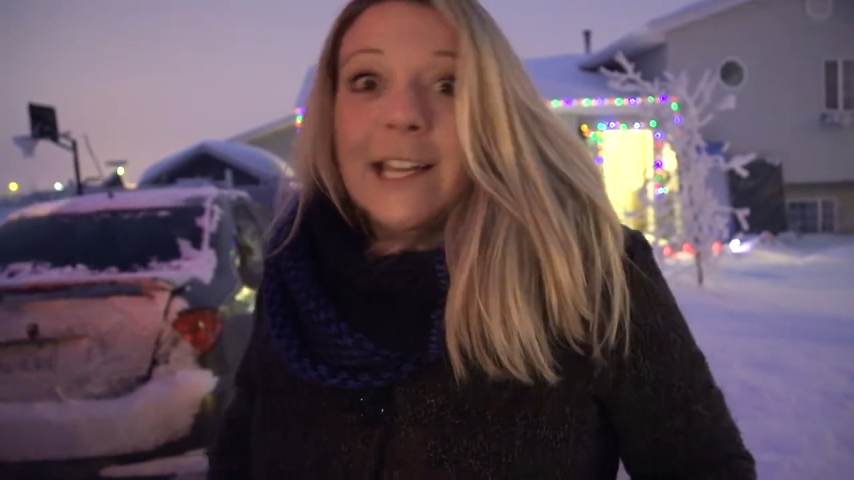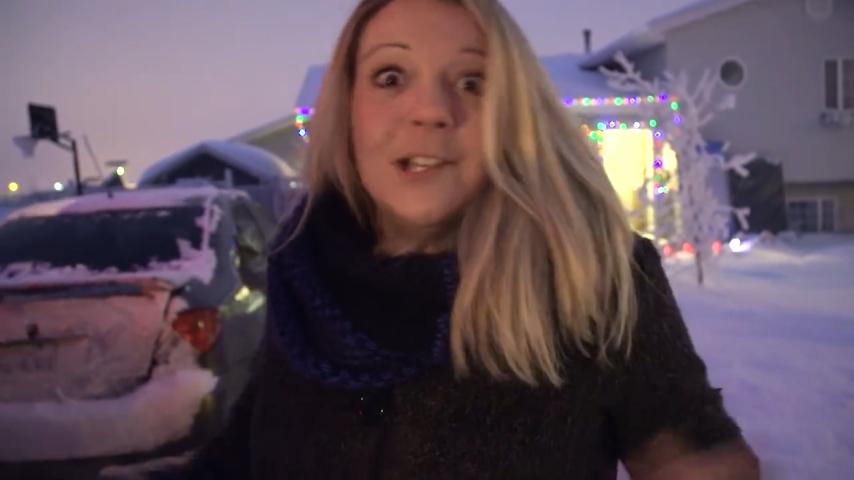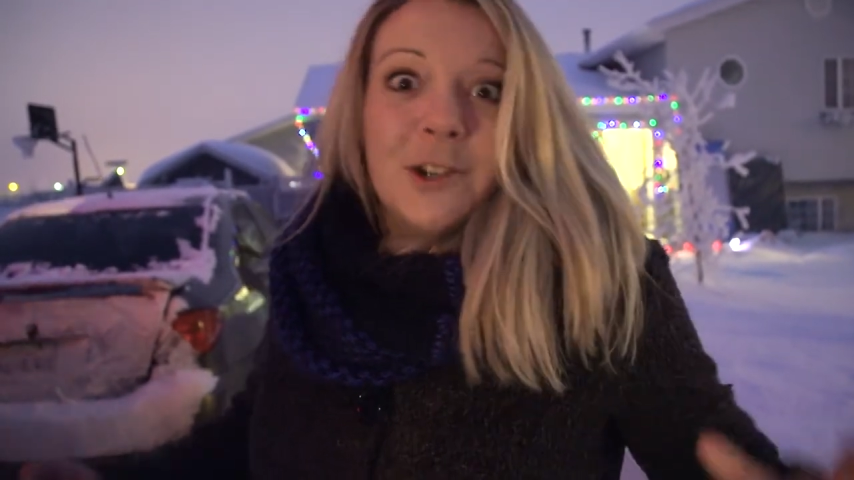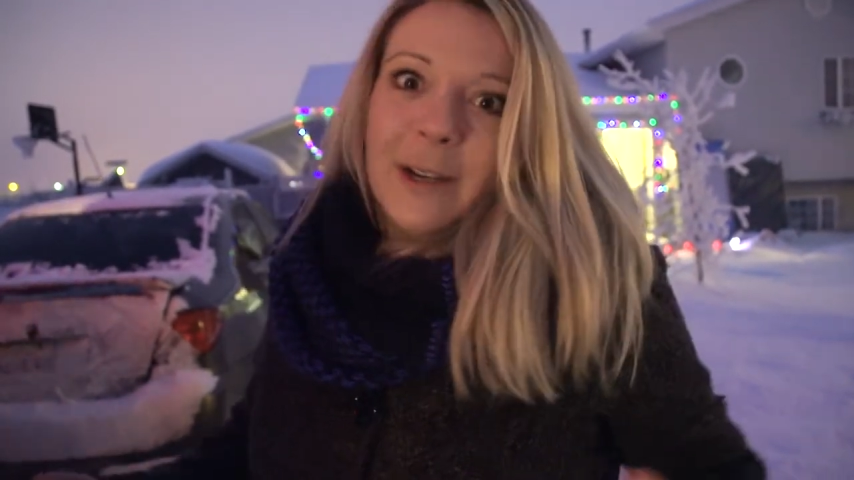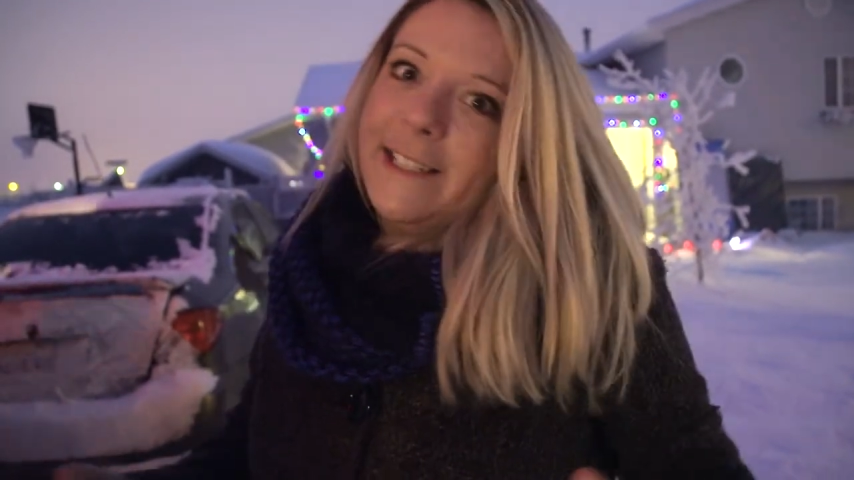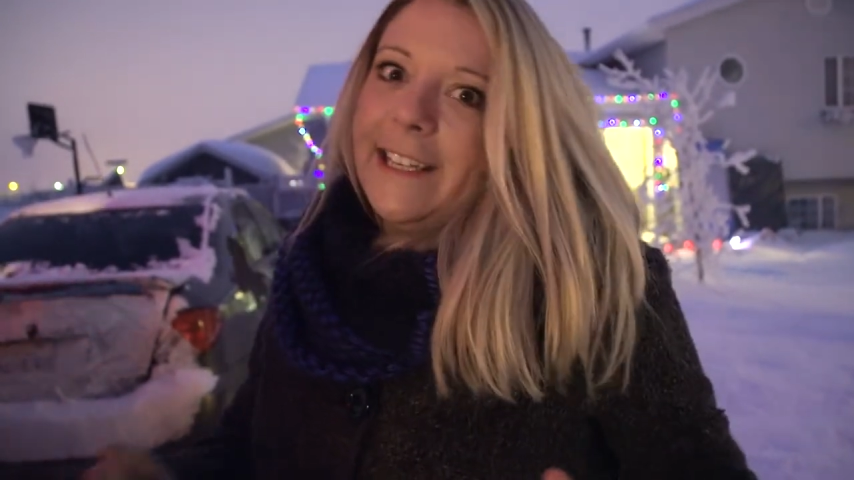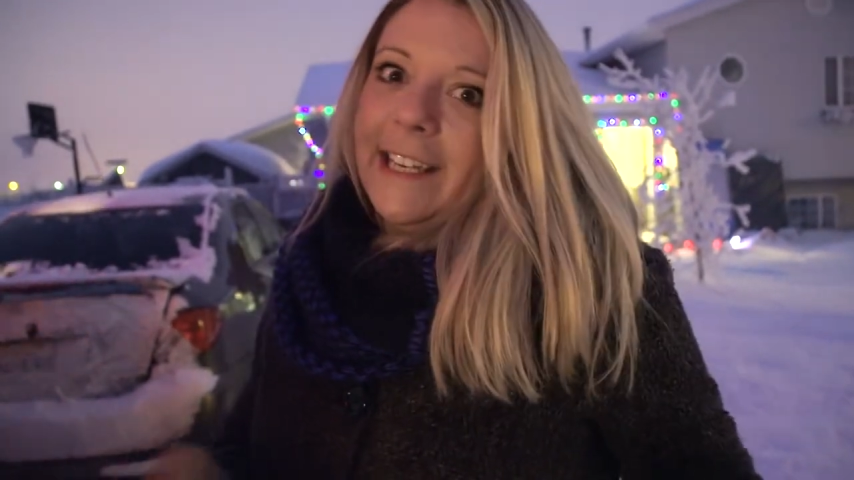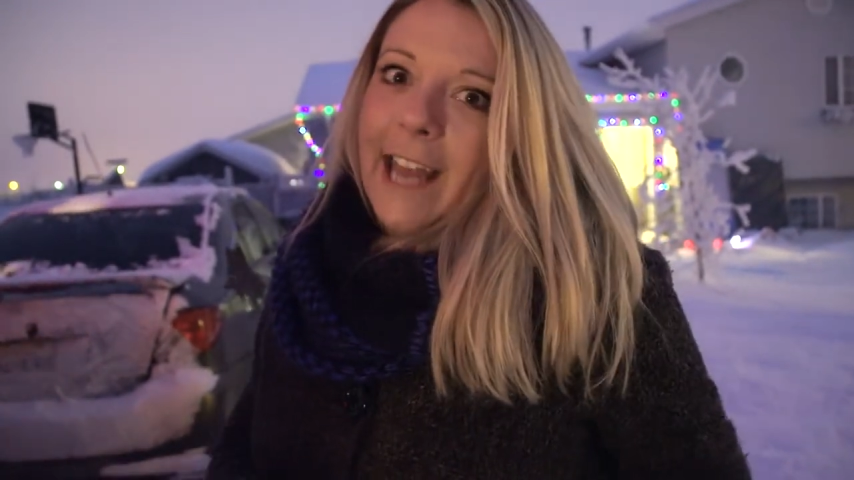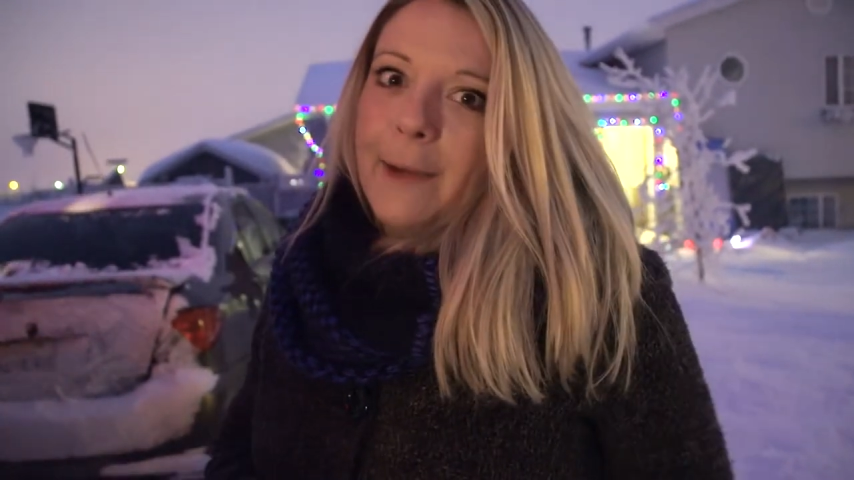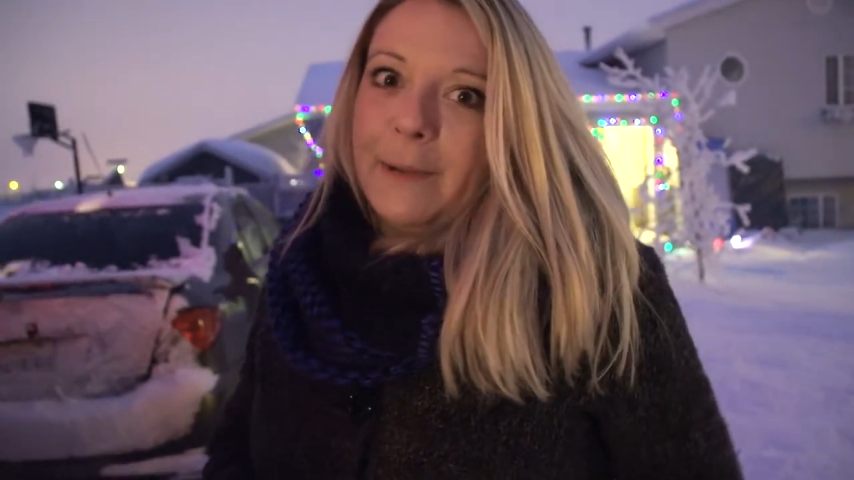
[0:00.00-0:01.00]
enjoy
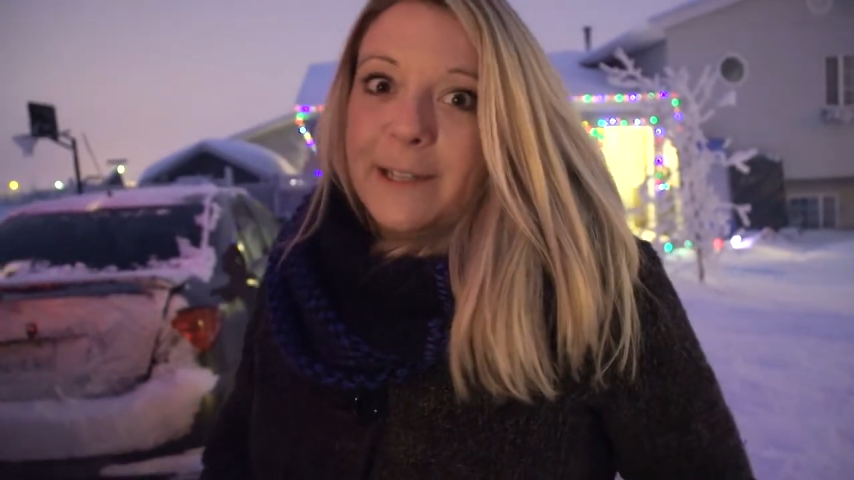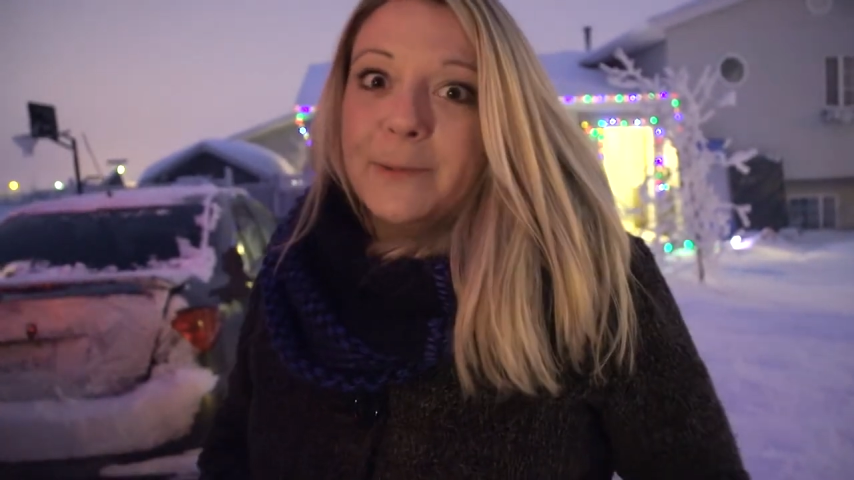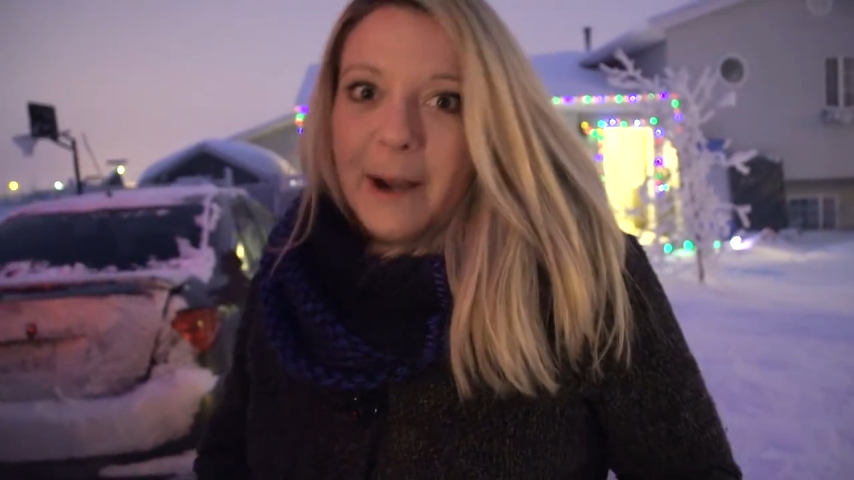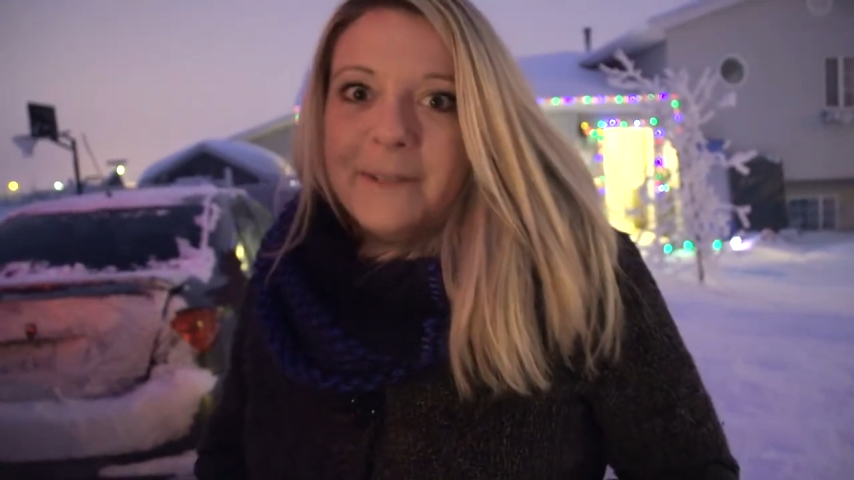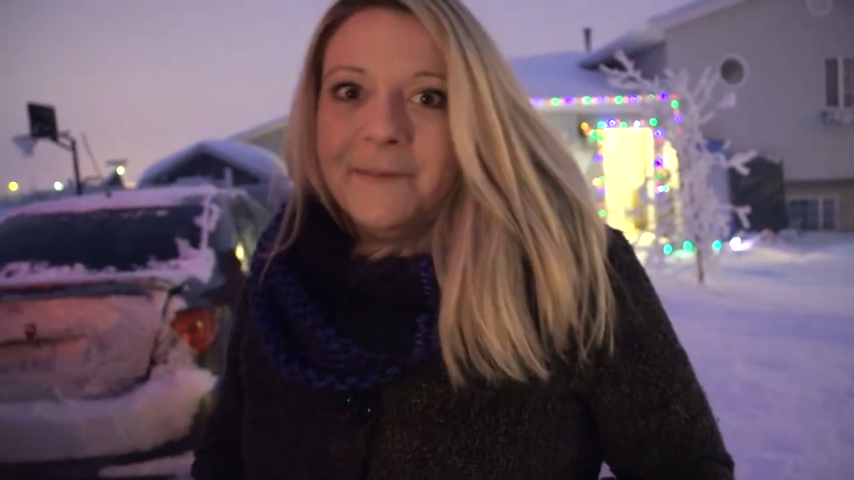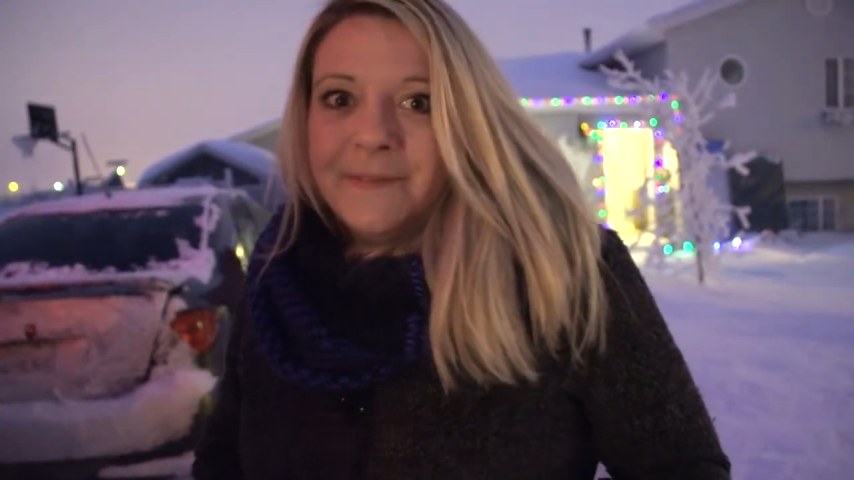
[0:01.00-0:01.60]
seeing it happen as well.